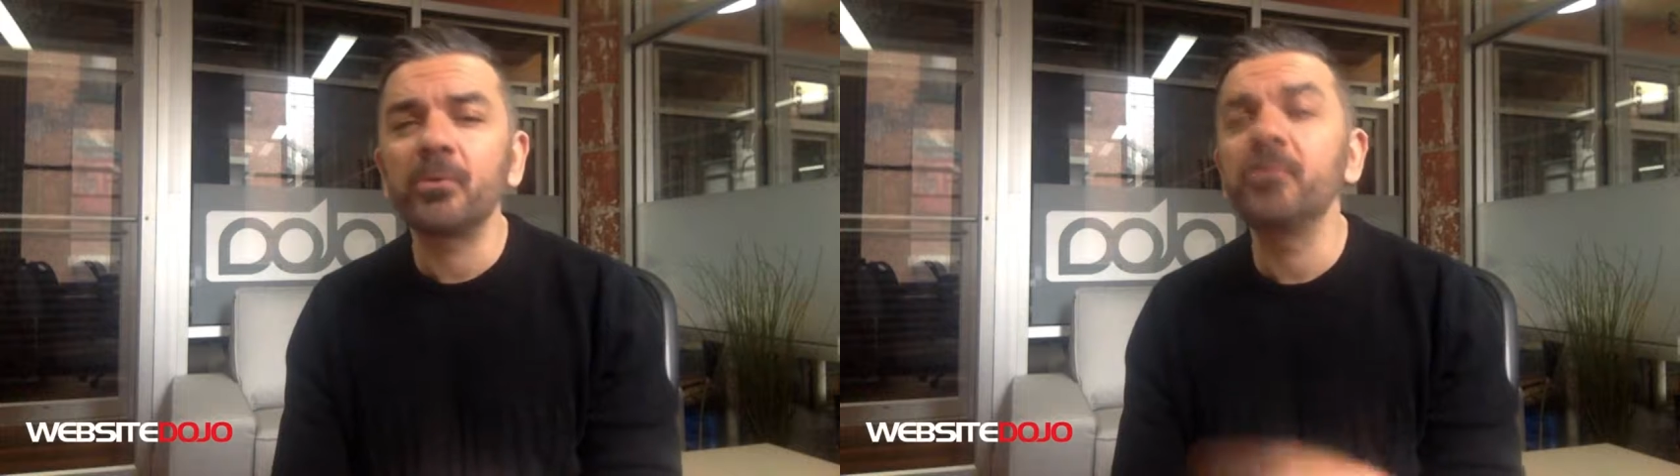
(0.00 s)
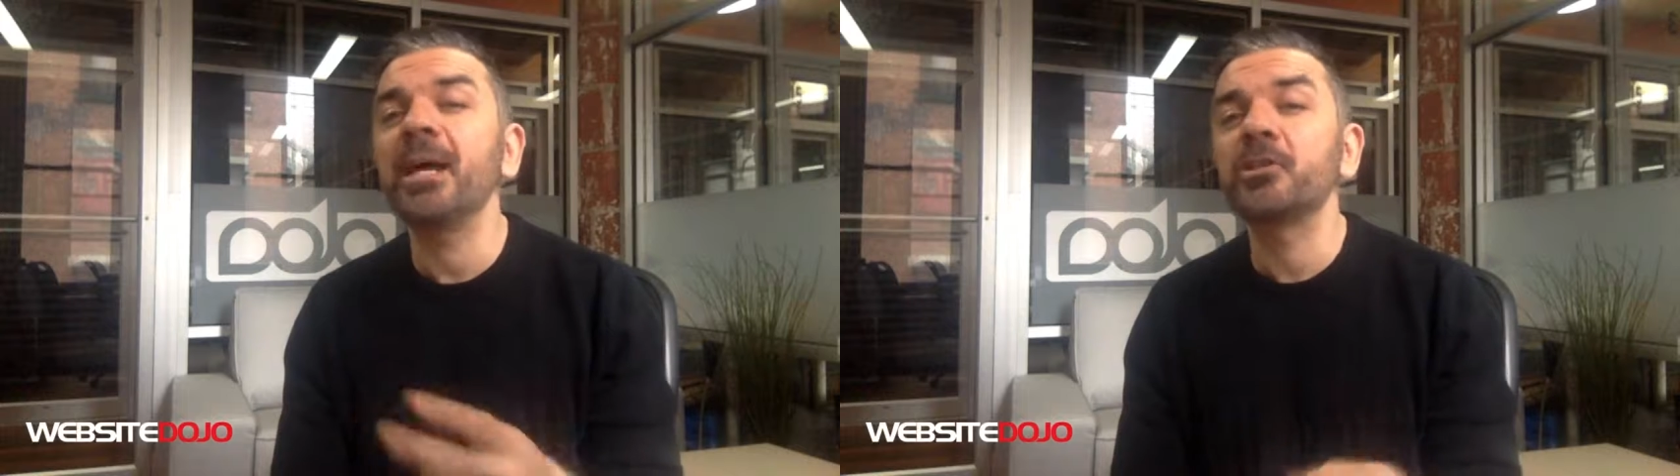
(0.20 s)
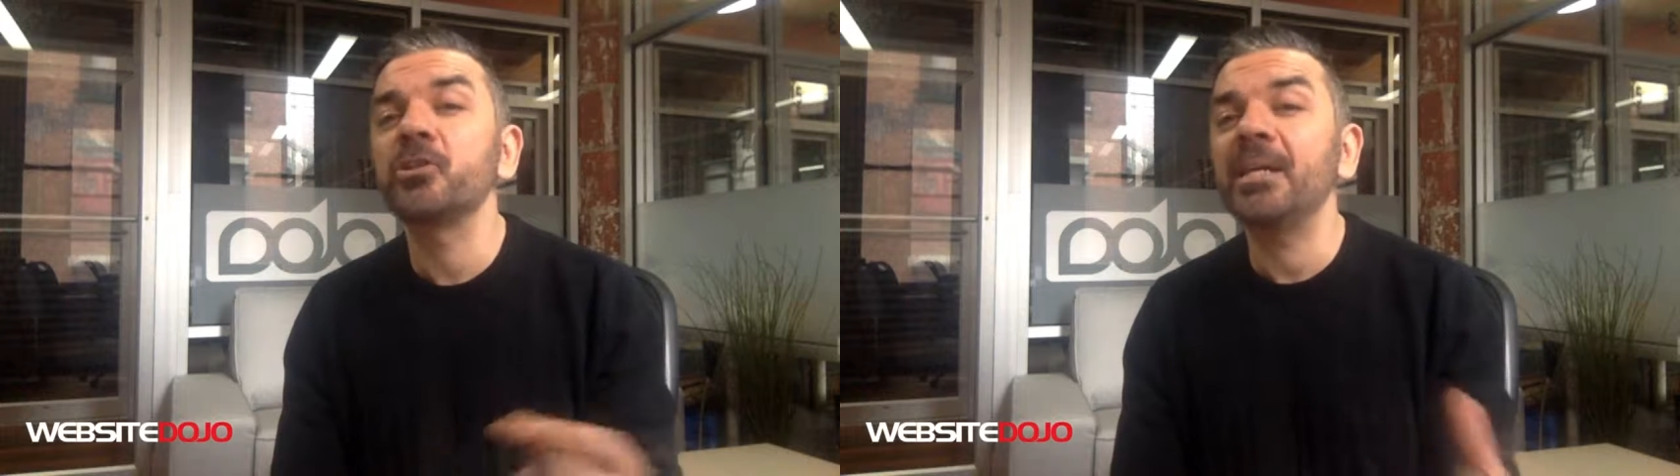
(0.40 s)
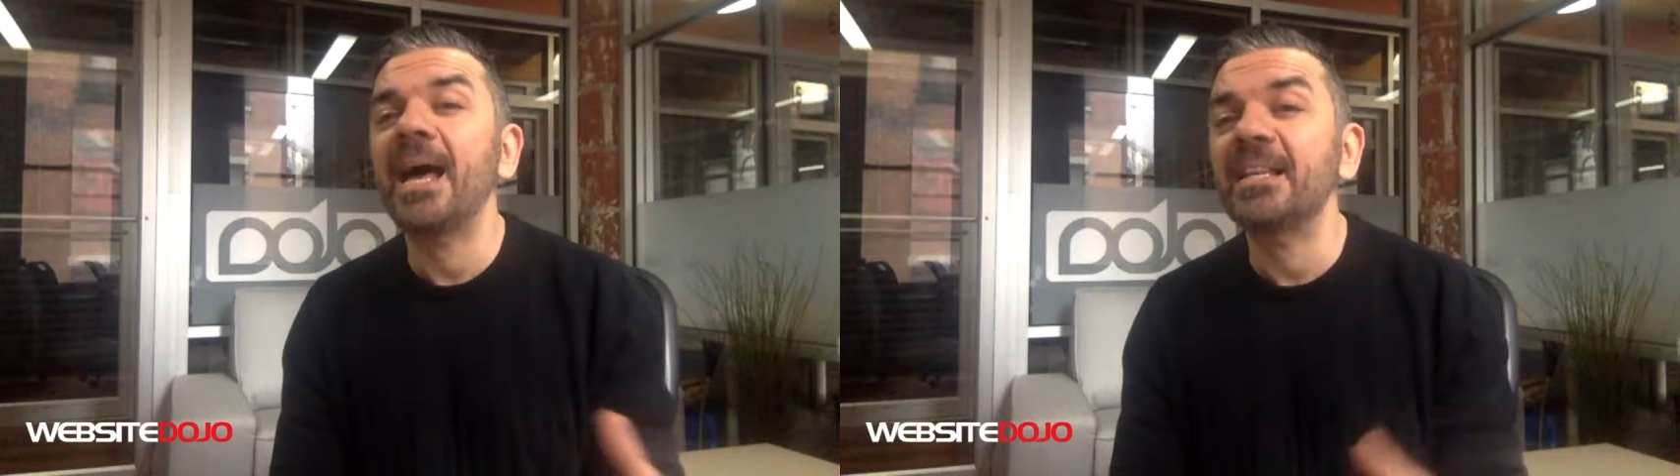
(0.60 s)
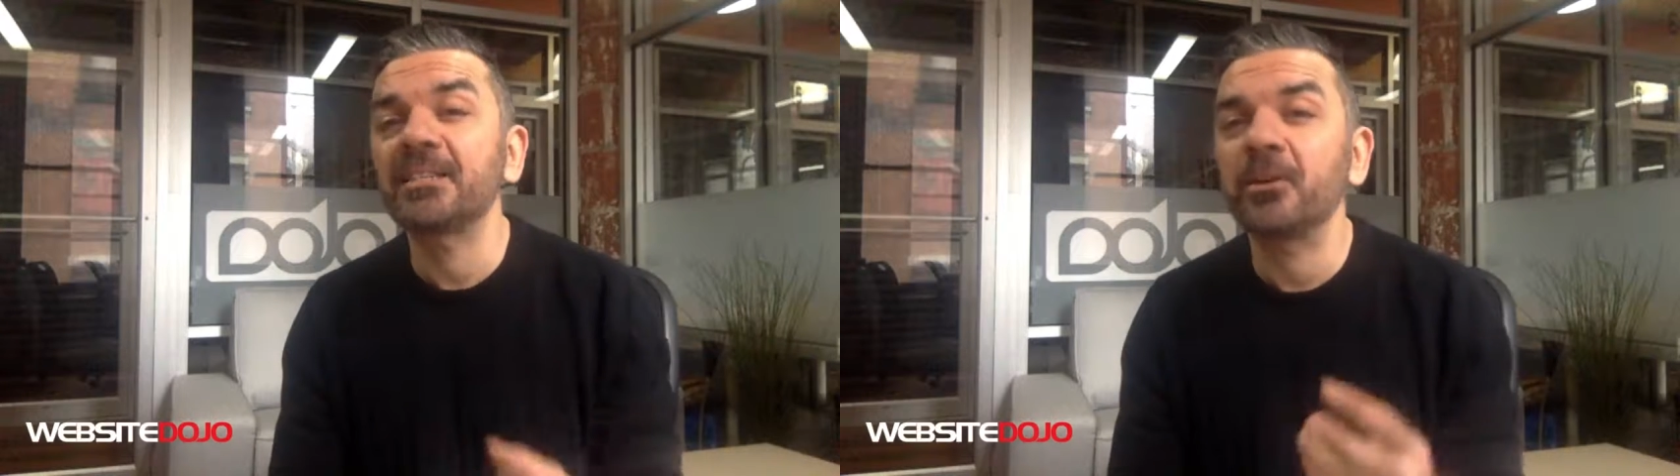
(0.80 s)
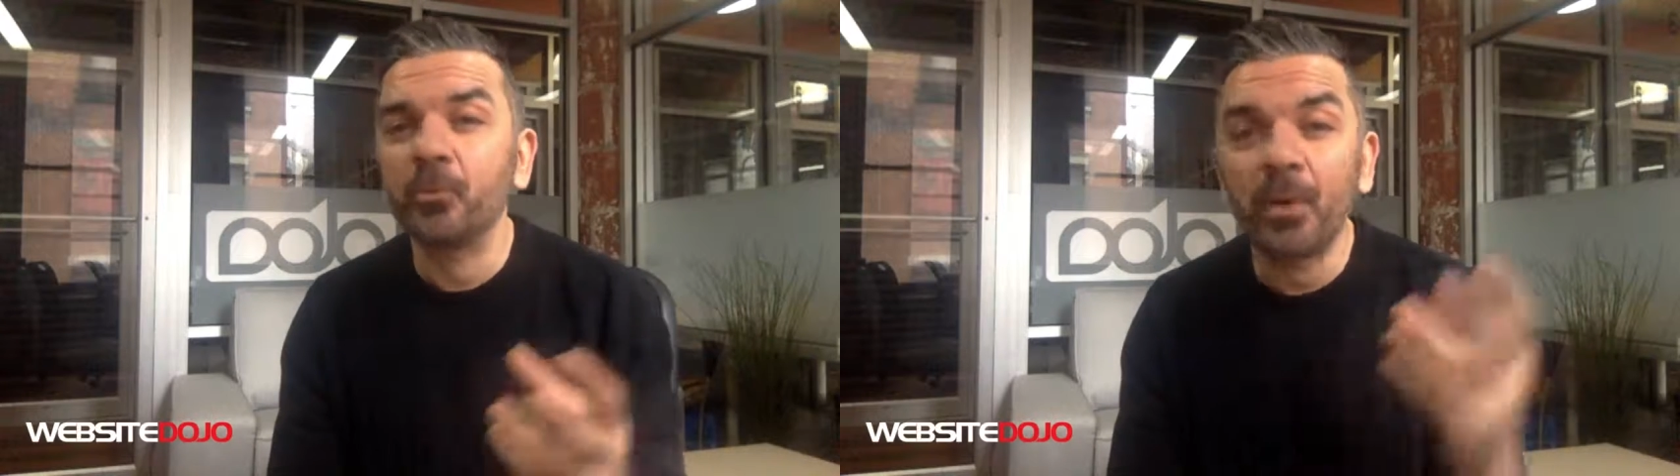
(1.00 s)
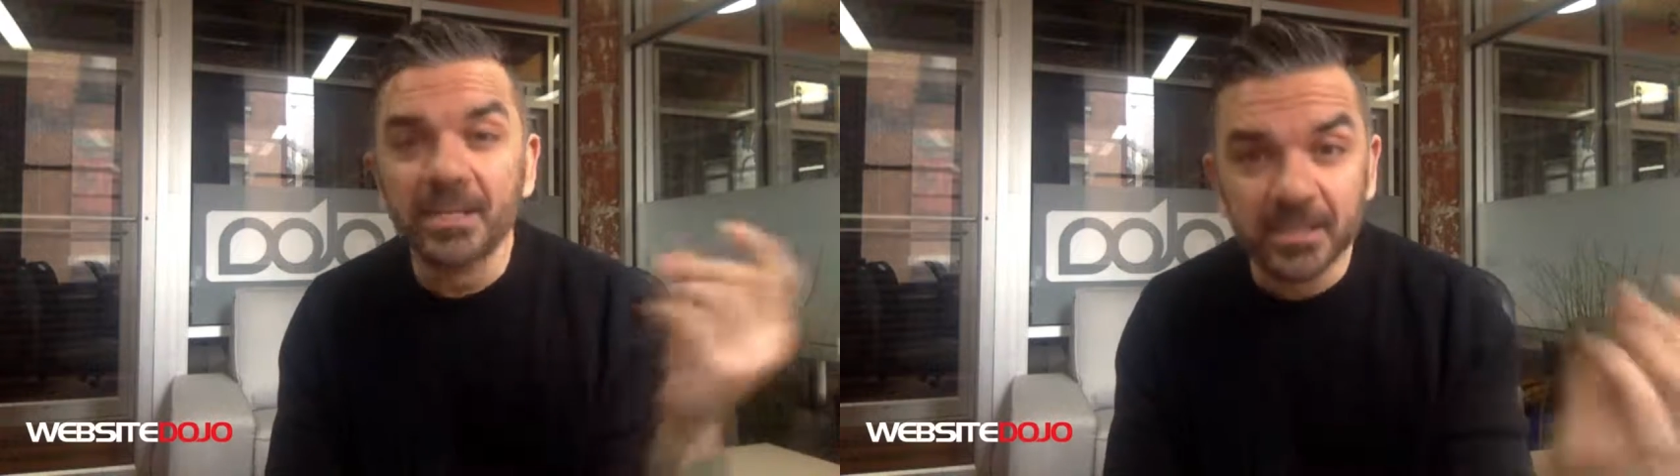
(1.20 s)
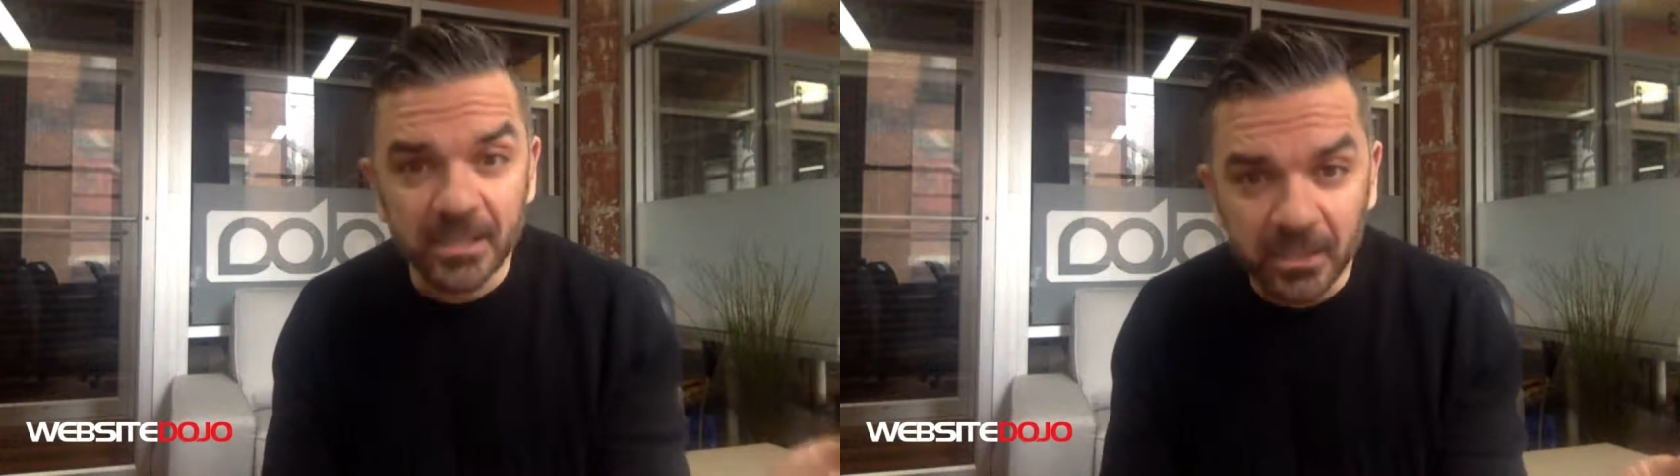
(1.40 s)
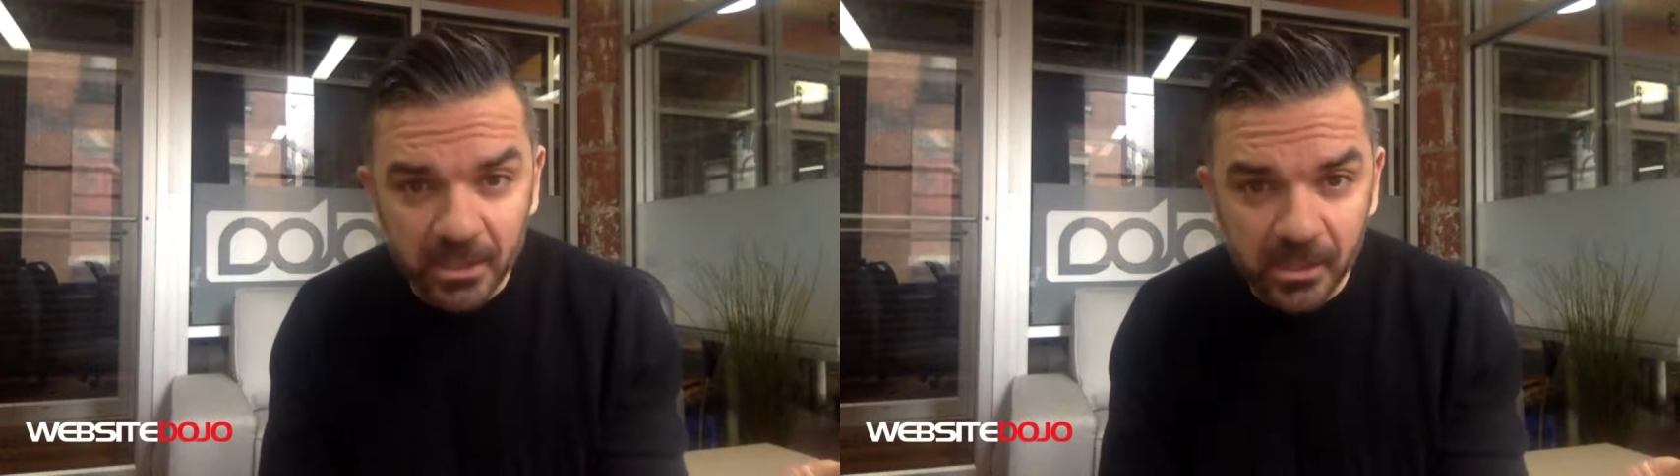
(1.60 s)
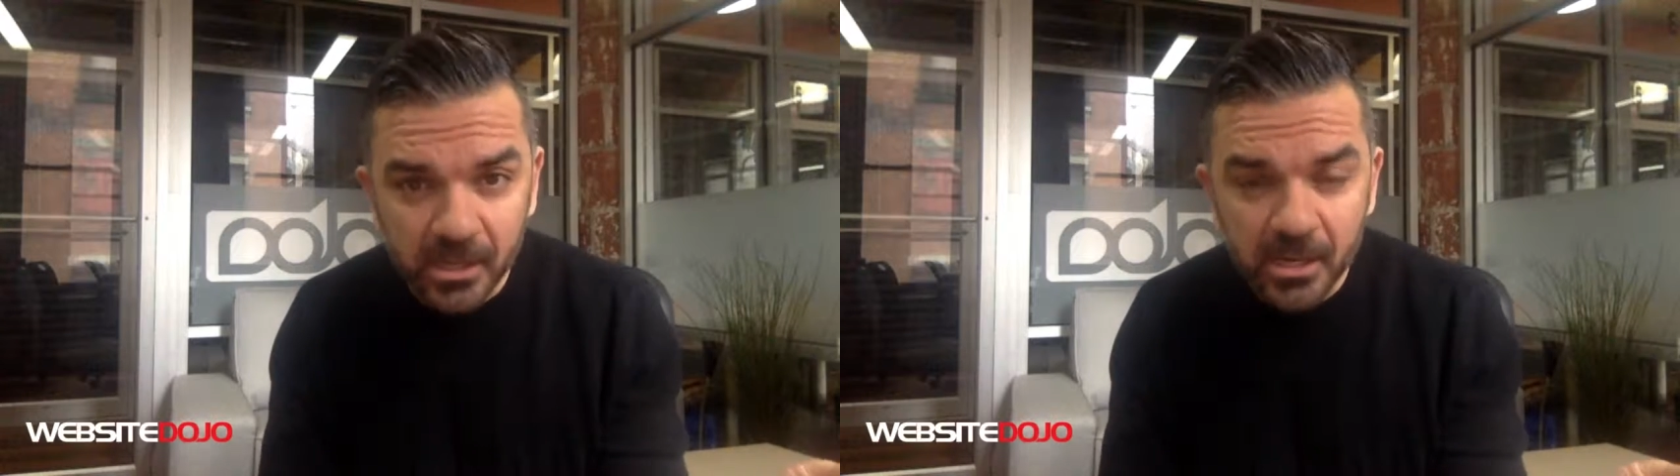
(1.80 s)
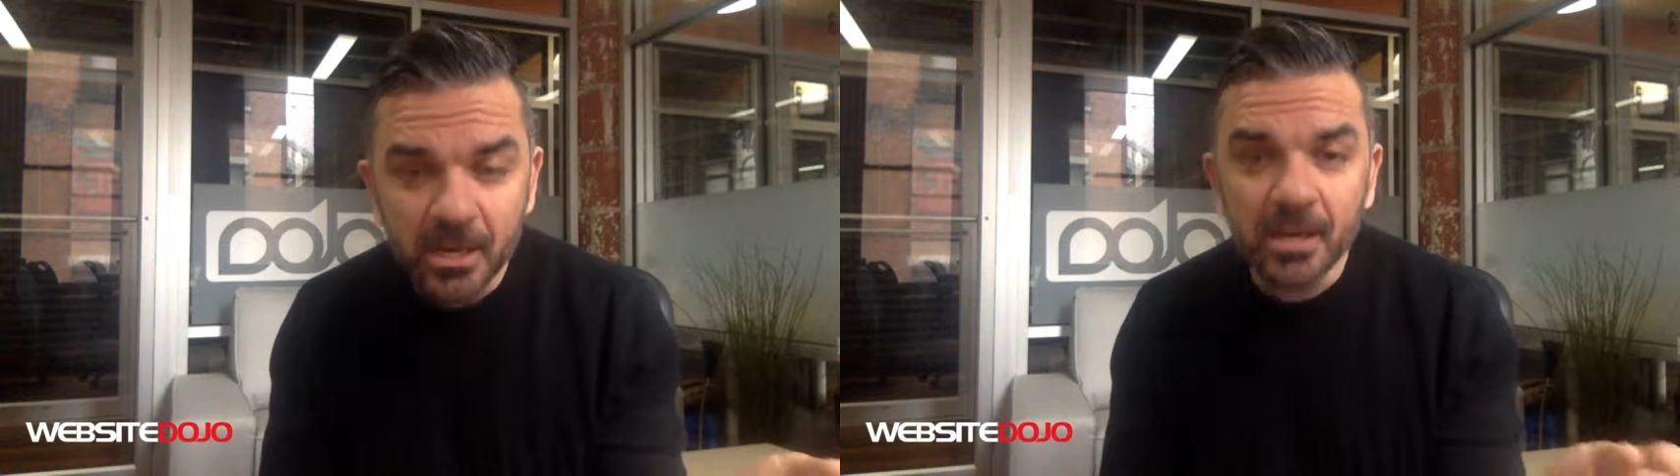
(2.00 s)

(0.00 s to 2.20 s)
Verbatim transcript: when we actually ask a question,